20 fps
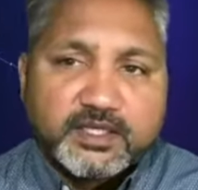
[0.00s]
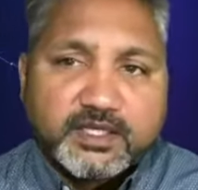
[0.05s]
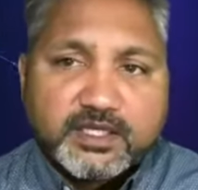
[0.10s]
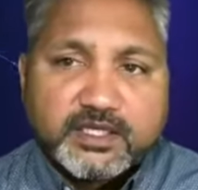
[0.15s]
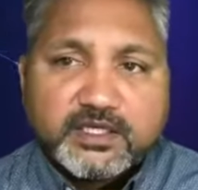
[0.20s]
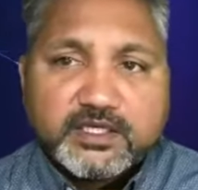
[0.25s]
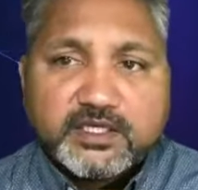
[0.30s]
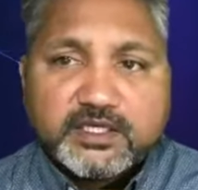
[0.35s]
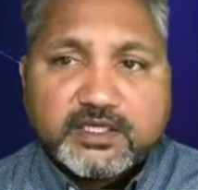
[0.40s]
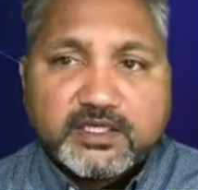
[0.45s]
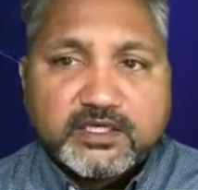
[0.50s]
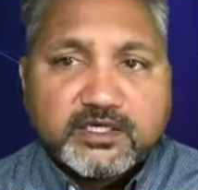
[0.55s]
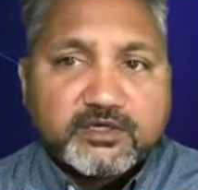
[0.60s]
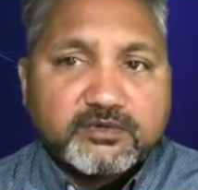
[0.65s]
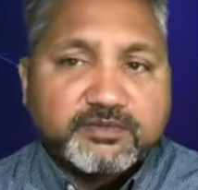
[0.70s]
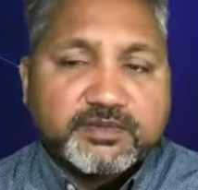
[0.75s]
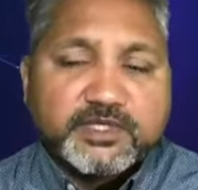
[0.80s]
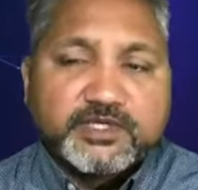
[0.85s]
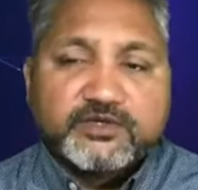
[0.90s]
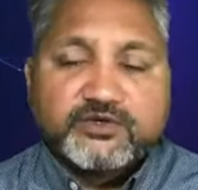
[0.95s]
Indian
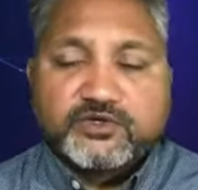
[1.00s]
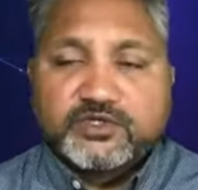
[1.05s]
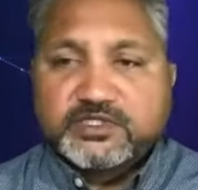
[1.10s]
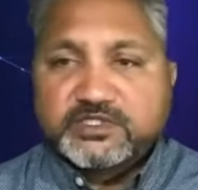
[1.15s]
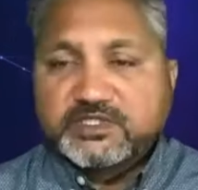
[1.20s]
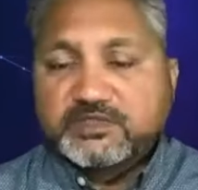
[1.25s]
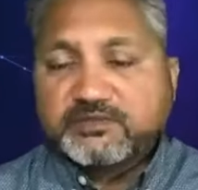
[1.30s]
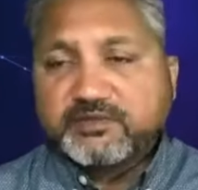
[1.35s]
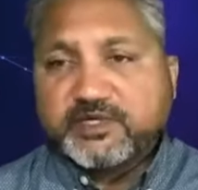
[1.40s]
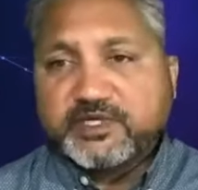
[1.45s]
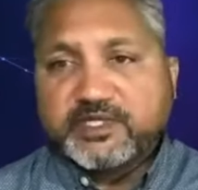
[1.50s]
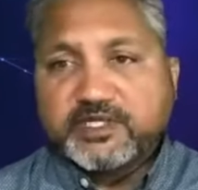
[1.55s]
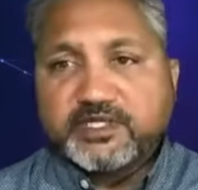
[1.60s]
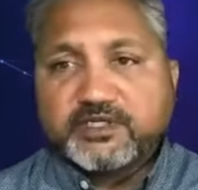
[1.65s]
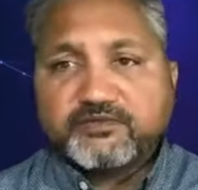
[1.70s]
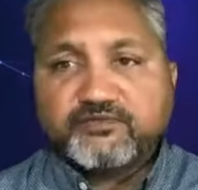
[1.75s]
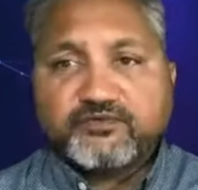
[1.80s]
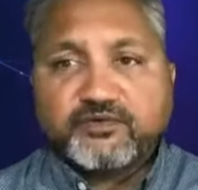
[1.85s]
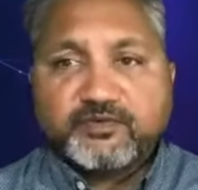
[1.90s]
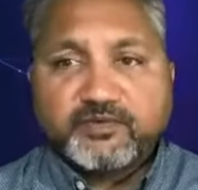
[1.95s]
government or
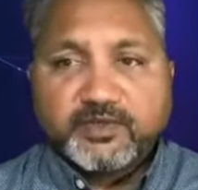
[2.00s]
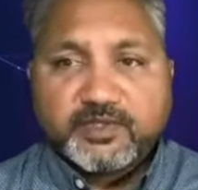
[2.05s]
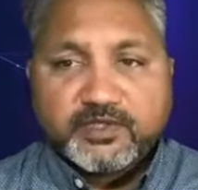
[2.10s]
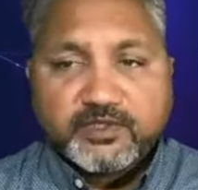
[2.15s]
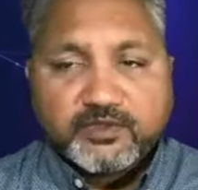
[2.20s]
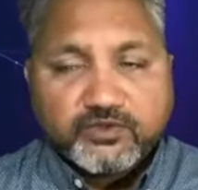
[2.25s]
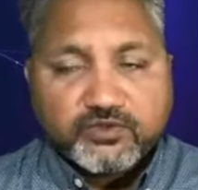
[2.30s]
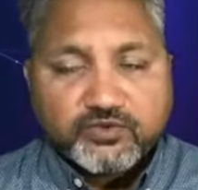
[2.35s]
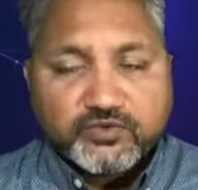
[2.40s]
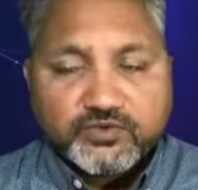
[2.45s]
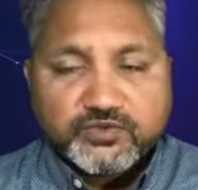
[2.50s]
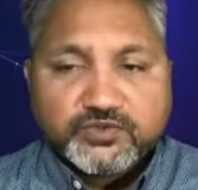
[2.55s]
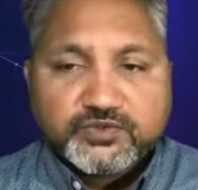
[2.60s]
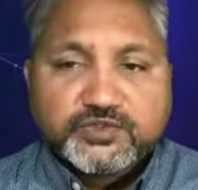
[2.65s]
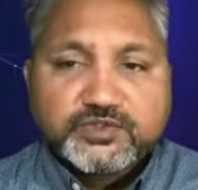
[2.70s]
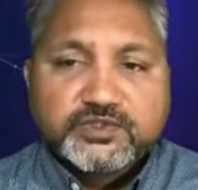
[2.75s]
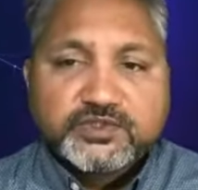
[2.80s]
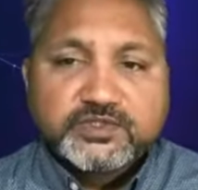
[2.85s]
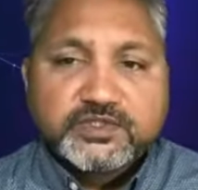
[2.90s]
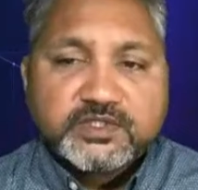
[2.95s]
somebody from the
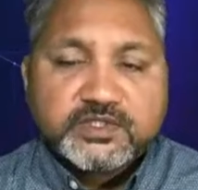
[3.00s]
Hindus